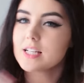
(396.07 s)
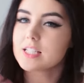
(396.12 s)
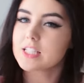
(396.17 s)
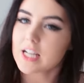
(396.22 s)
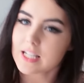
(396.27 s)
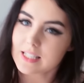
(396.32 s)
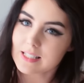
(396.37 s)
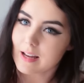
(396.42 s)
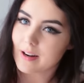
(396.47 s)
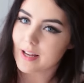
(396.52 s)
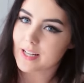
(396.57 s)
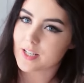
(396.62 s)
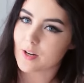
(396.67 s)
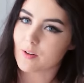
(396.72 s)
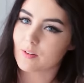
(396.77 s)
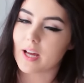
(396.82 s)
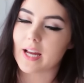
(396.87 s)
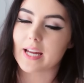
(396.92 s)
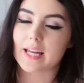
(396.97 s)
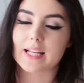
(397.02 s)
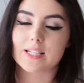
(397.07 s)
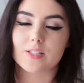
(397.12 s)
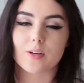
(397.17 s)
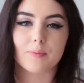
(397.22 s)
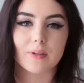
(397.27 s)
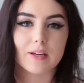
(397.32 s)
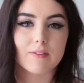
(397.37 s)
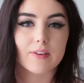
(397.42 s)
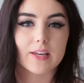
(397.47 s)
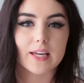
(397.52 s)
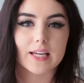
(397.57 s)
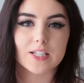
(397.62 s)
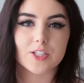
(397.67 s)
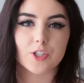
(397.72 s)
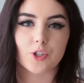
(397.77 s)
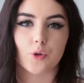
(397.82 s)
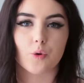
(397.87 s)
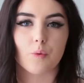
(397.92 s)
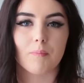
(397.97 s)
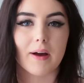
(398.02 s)
Turns out I don't like it, so I'm giving it
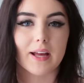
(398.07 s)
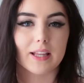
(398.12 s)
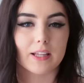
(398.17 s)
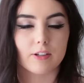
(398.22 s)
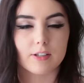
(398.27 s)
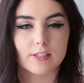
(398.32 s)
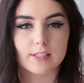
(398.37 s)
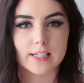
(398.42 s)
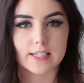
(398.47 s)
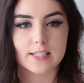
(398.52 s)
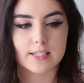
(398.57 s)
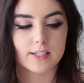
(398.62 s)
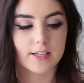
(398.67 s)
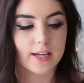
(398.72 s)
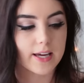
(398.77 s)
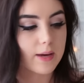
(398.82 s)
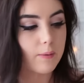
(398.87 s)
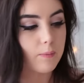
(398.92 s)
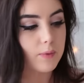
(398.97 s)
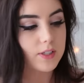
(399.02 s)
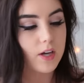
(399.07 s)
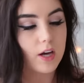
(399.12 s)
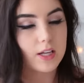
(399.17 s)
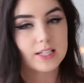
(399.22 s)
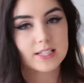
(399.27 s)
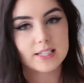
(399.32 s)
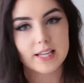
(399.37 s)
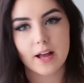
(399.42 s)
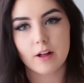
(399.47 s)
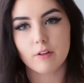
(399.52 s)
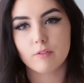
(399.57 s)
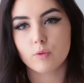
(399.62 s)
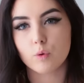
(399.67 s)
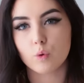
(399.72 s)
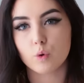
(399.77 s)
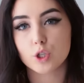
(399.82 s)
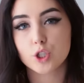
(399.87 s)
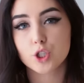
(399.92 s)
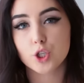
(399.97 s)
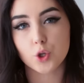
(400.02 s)
to my little sister. It was on sale
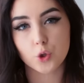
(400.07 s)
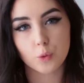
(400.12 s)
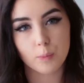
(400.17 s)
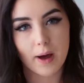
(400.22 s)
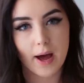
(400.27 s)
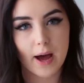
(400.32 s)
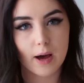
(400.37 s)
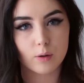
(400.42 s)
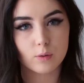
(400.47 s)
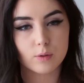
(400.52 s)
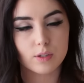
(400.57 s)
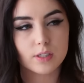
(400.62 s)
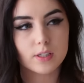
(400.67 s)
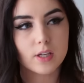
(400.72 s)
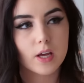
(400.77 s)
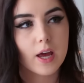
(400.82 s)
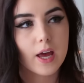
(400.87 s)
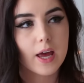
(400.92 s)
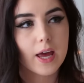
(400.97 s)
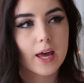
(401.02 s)
for £2.